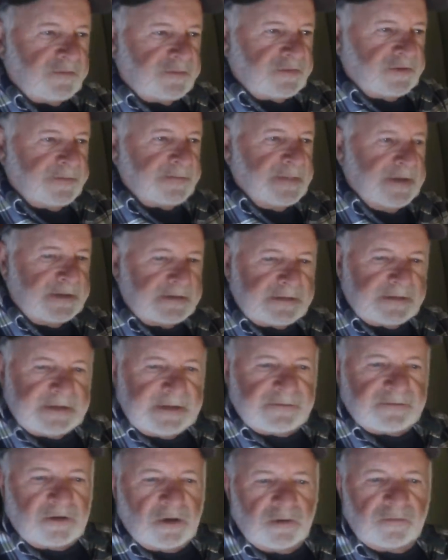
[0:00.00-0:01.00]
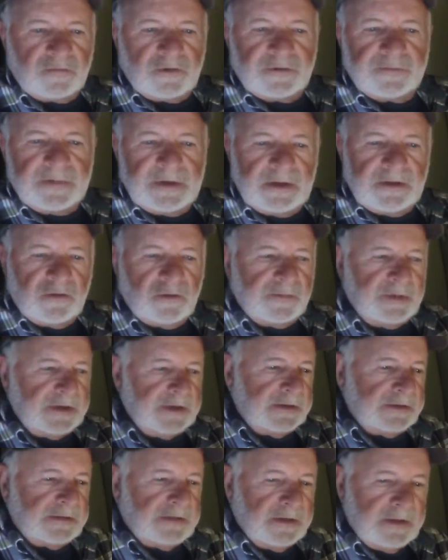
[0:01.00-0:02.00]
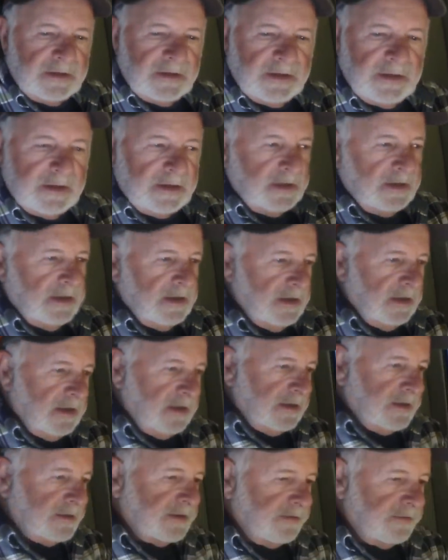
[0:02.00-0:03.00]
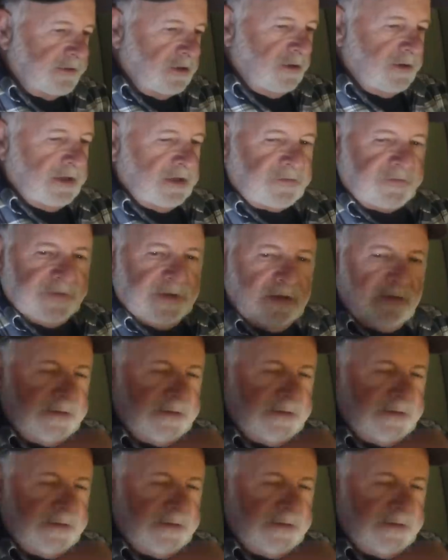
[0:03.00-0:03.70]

with me, Steve Road with me a little bit. We're doing this field